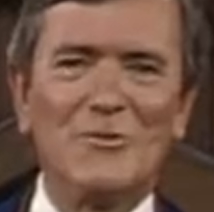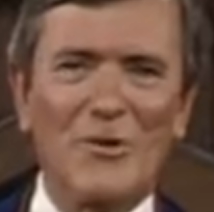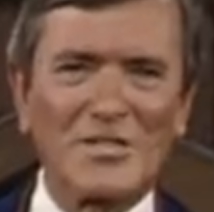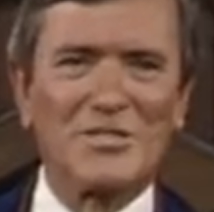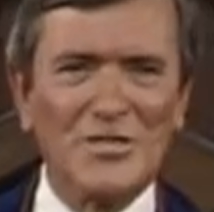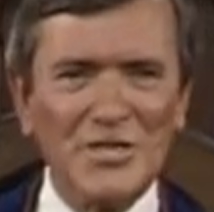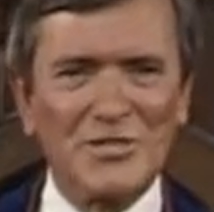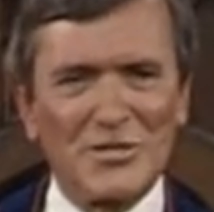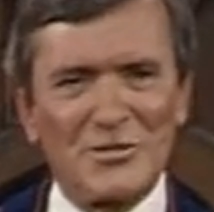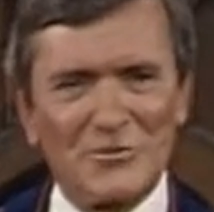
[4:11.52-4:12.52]
what
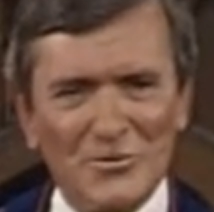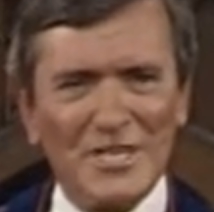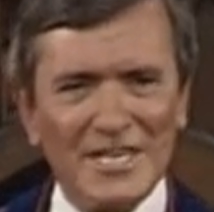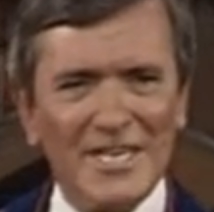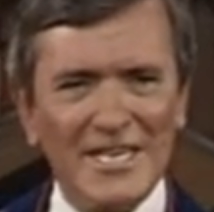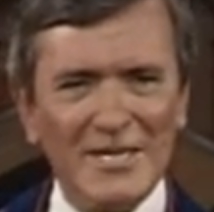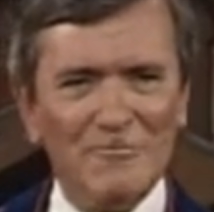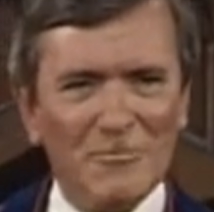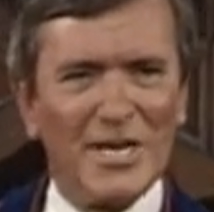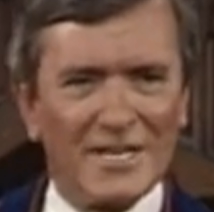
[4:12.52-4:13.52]
Jesus really
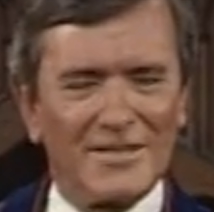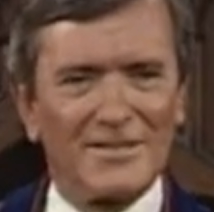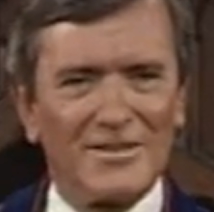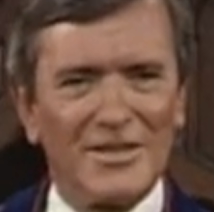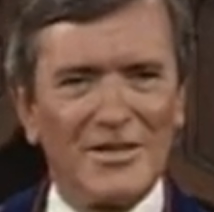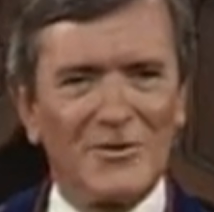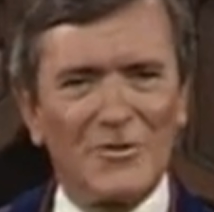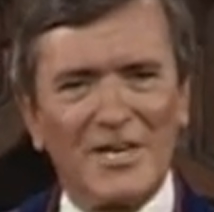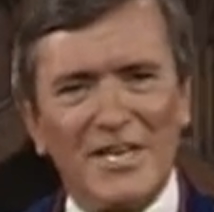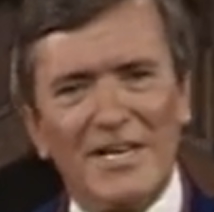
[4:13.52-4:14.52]
meant
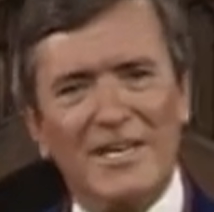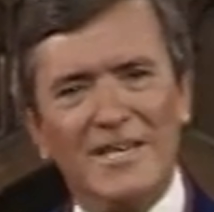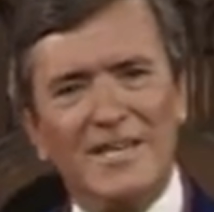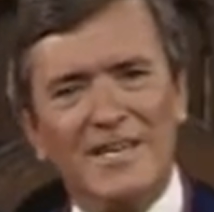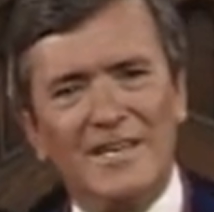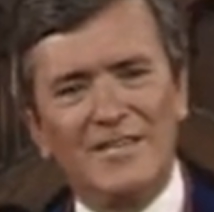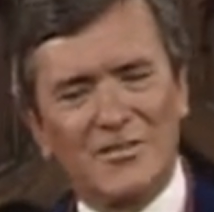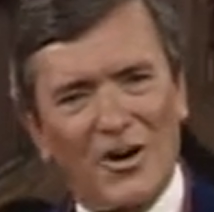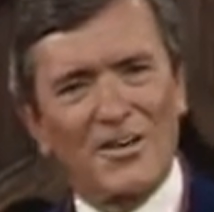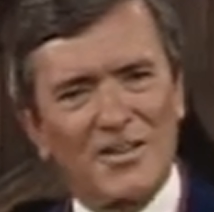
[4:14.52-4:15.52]
when he
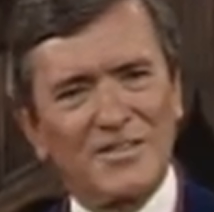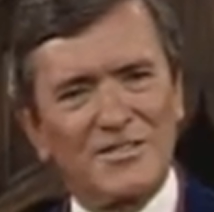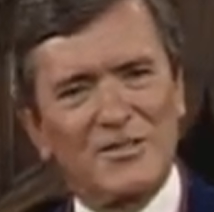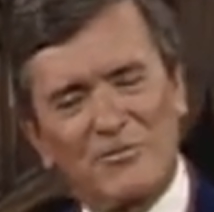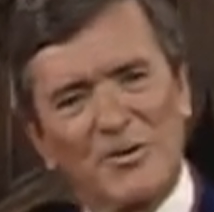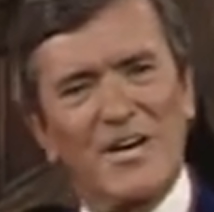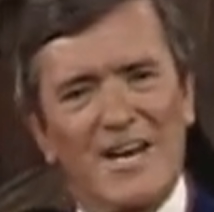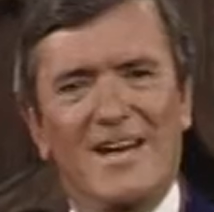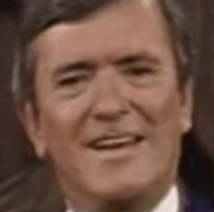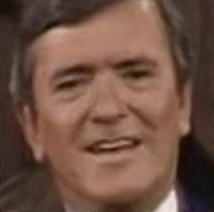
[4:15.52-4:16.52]
taught us to
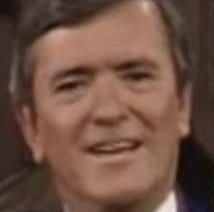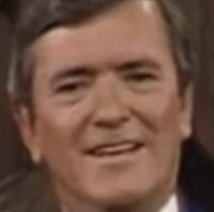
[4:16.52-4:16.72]
pray,